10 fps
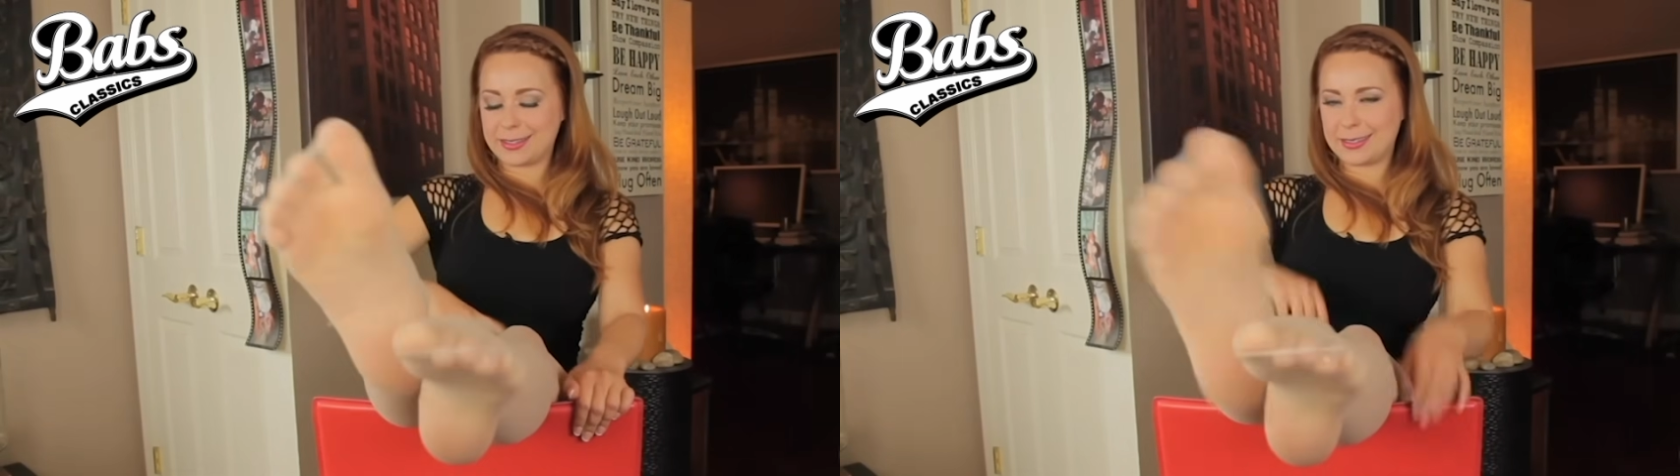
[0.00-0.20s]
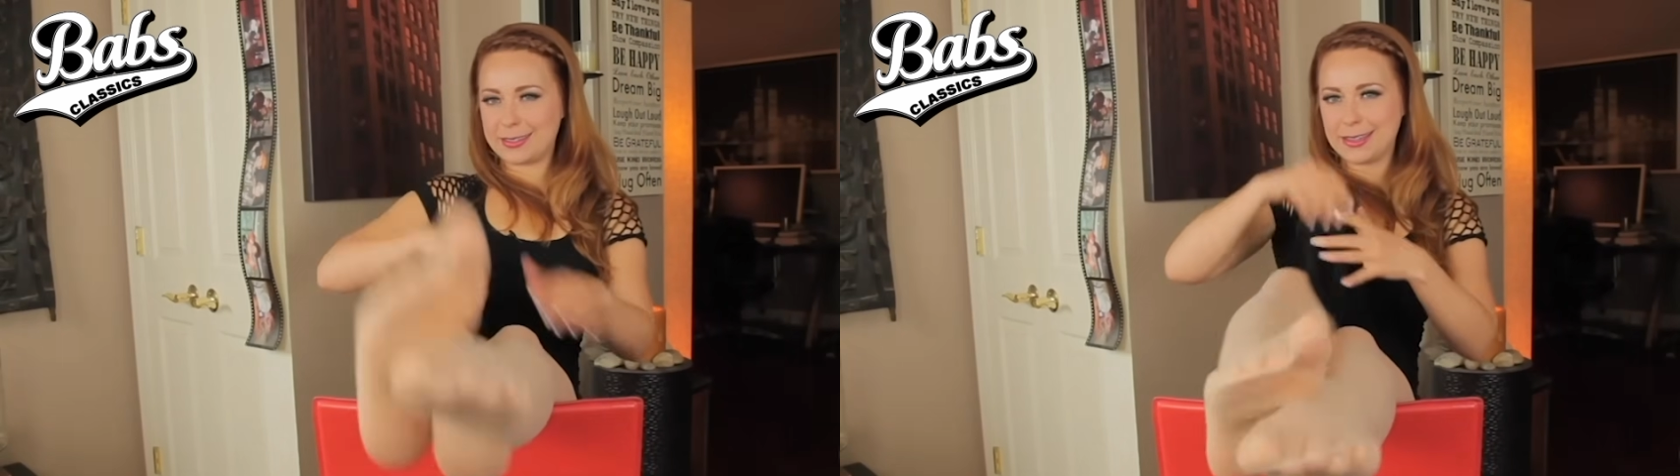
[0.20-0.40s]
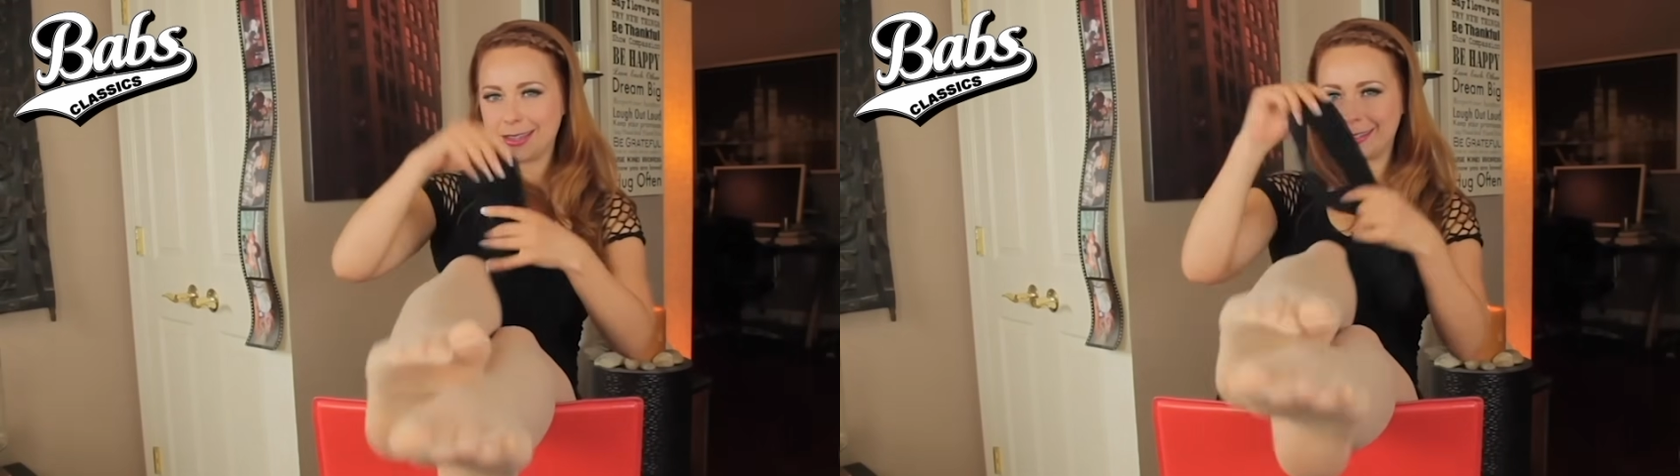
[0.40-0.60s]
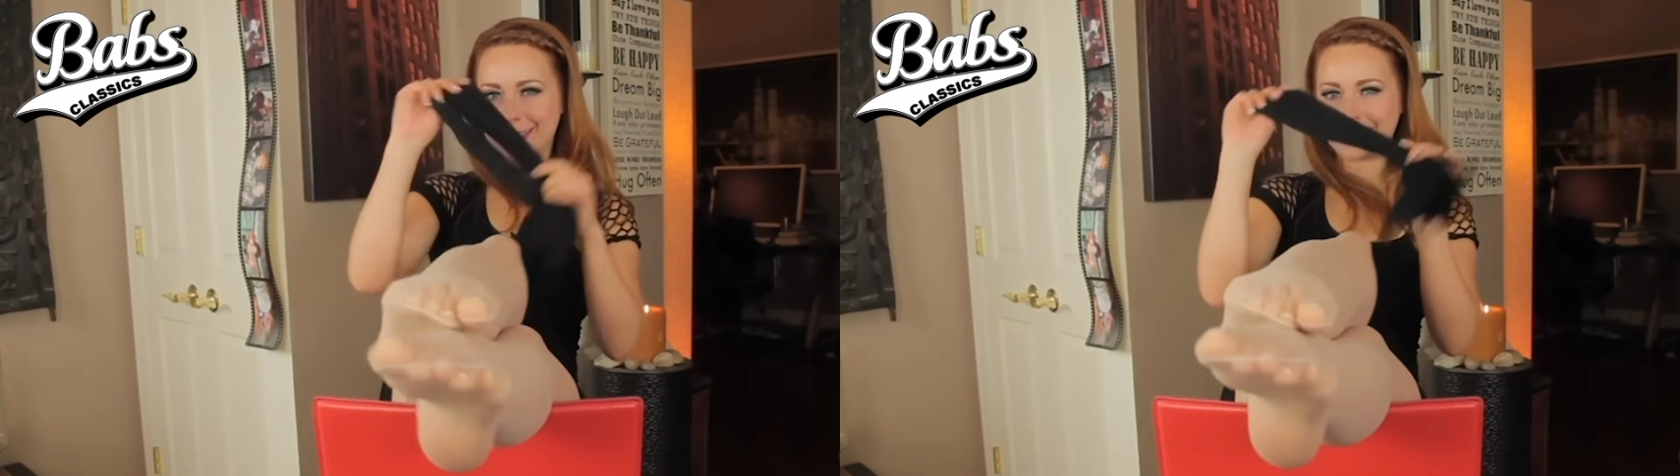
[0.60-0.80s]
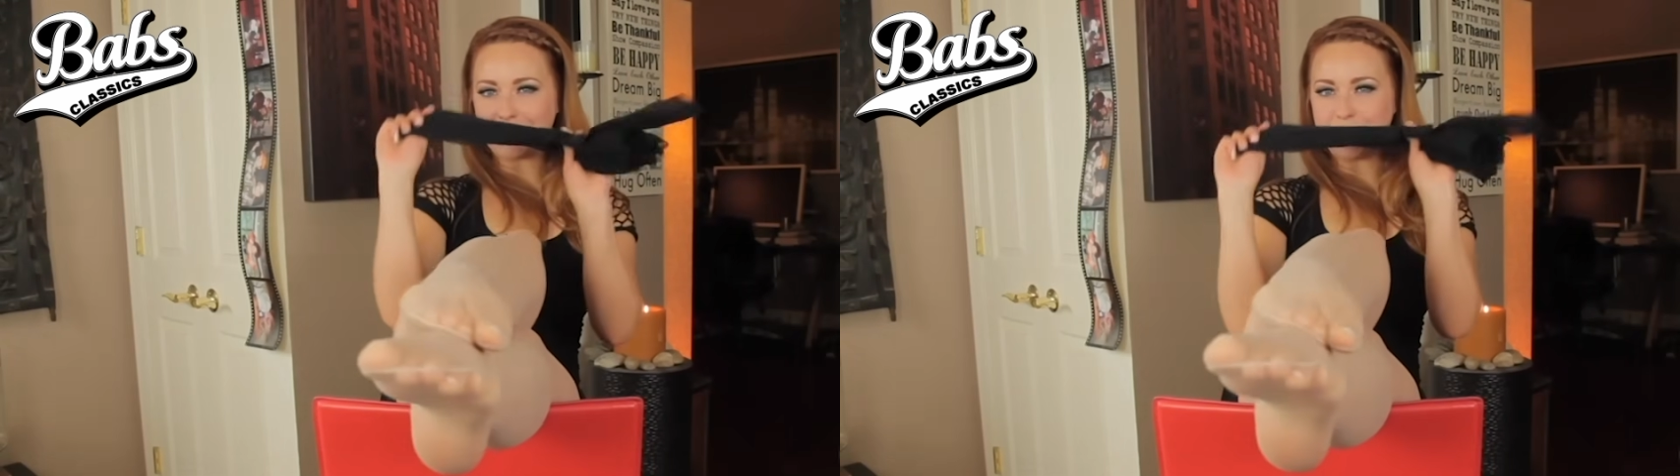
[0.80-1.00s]

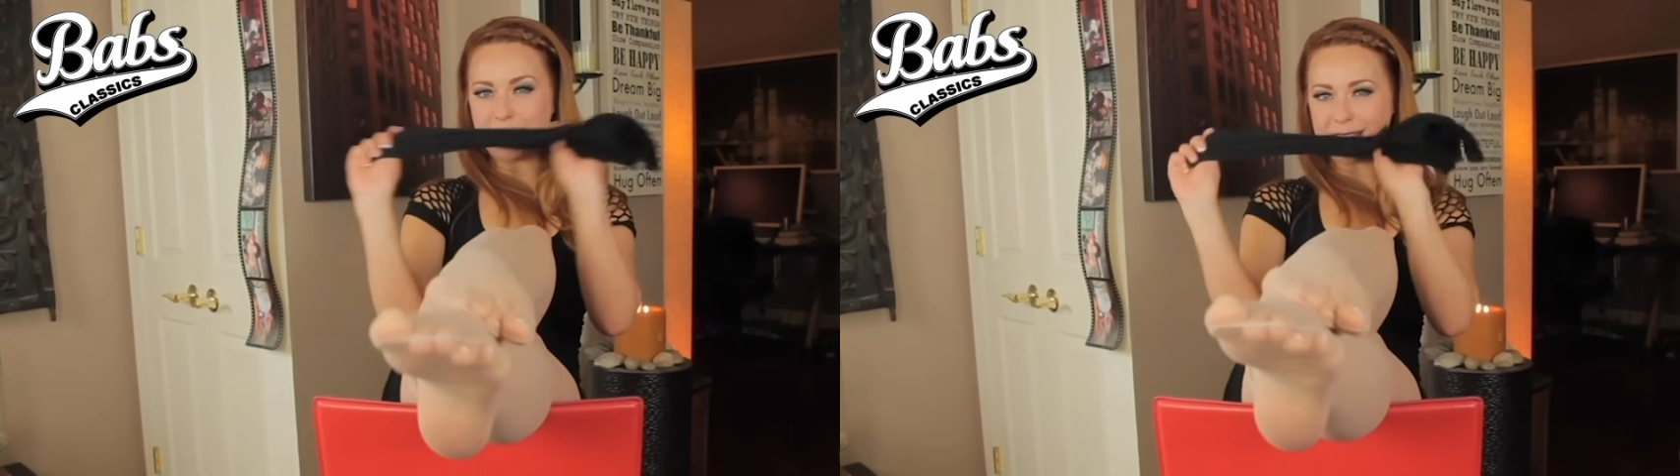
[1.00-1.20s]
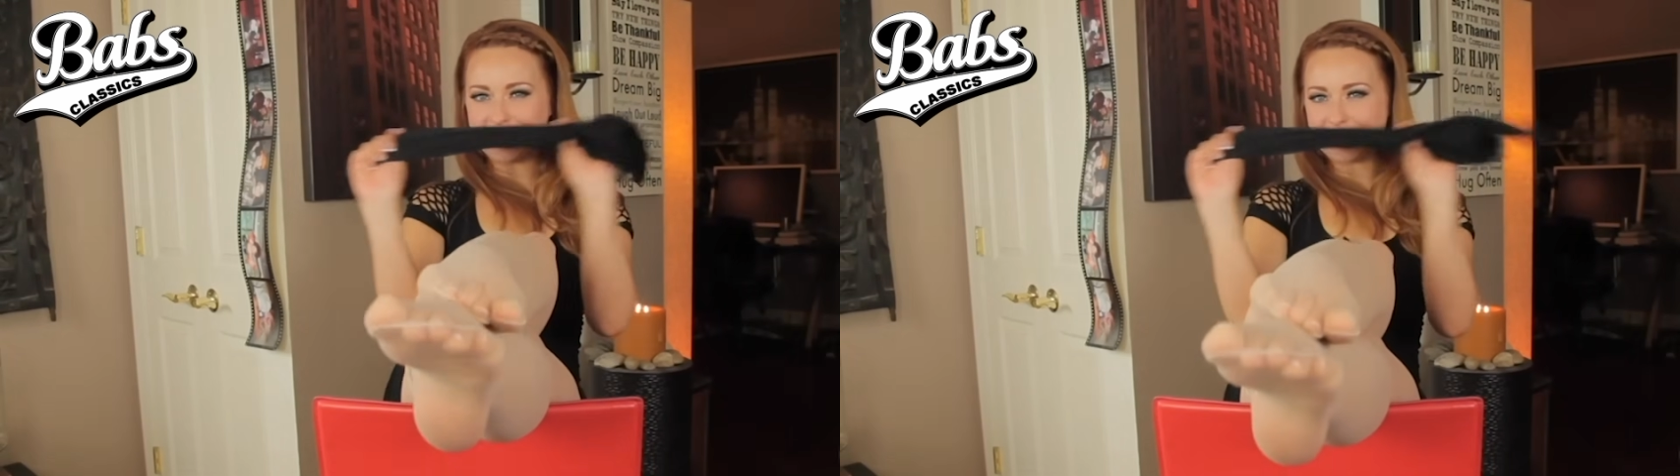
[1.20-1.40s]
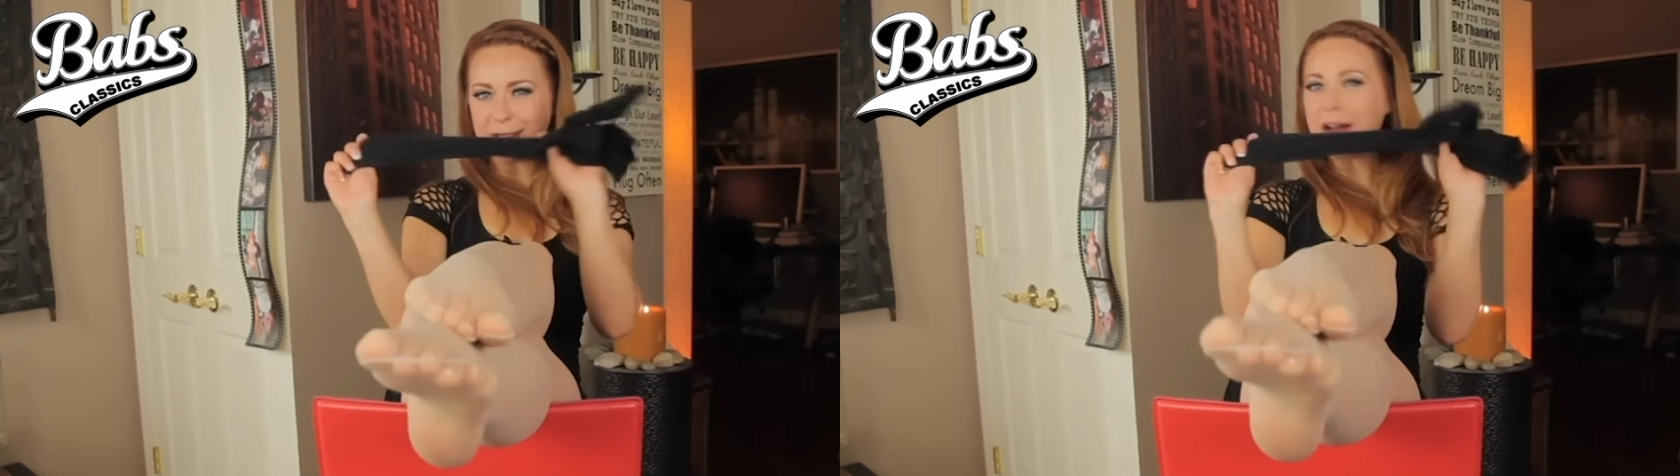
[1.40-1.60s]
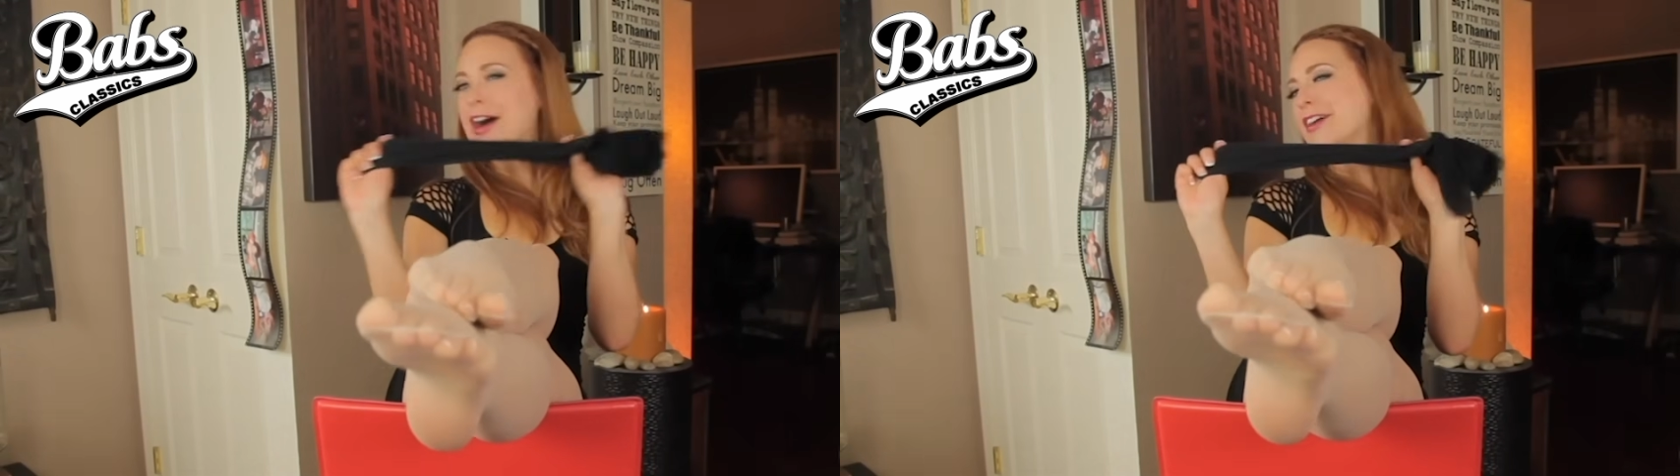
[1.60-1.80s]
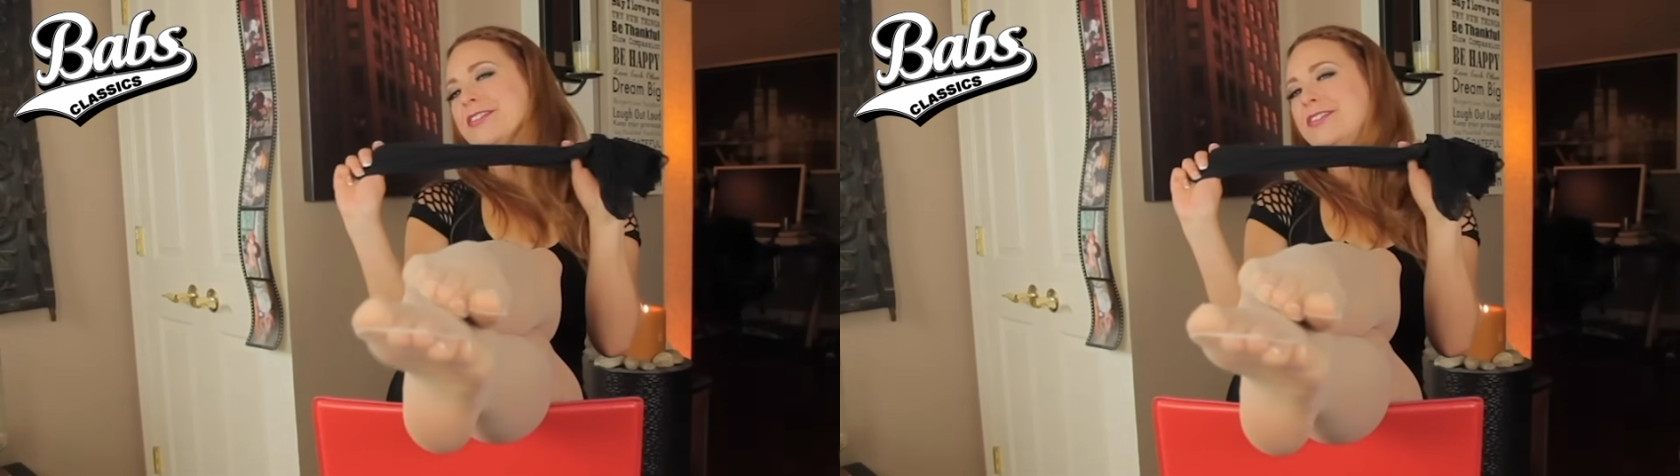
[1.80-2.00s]
sexy little bits
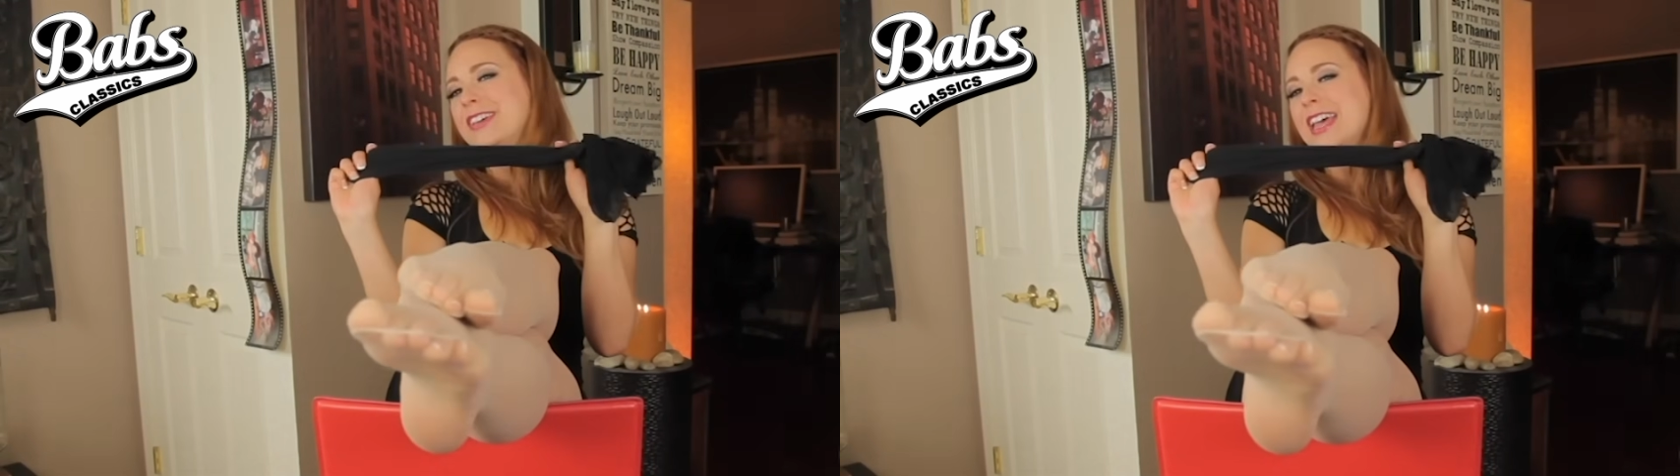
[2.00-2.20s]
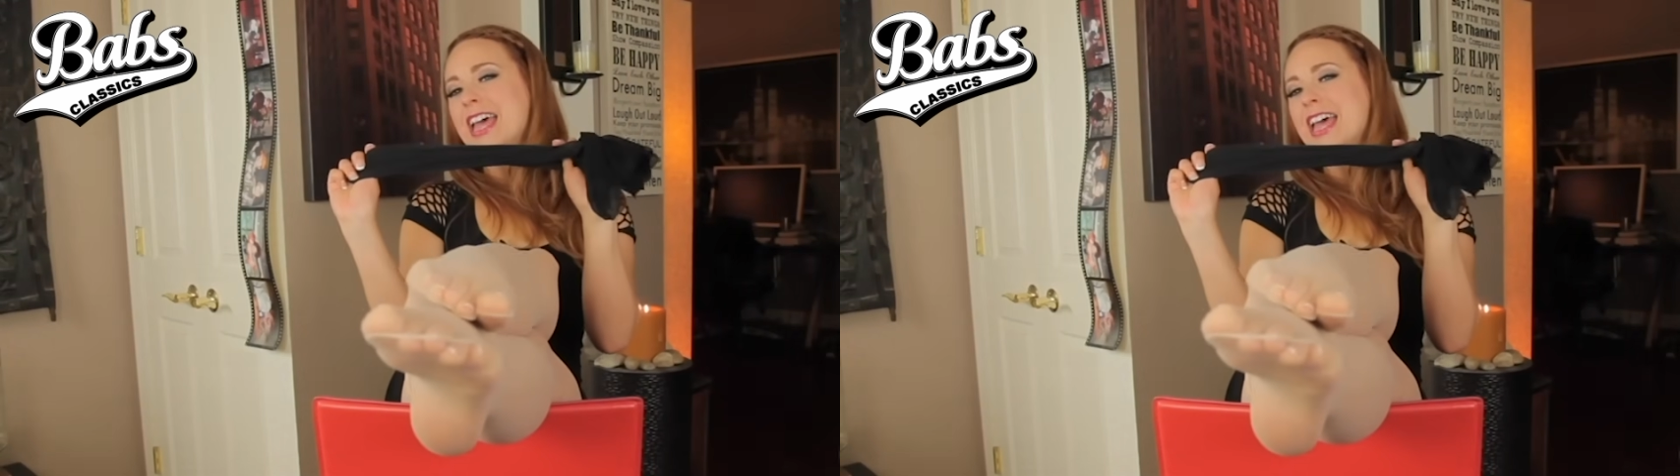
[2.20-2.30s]
off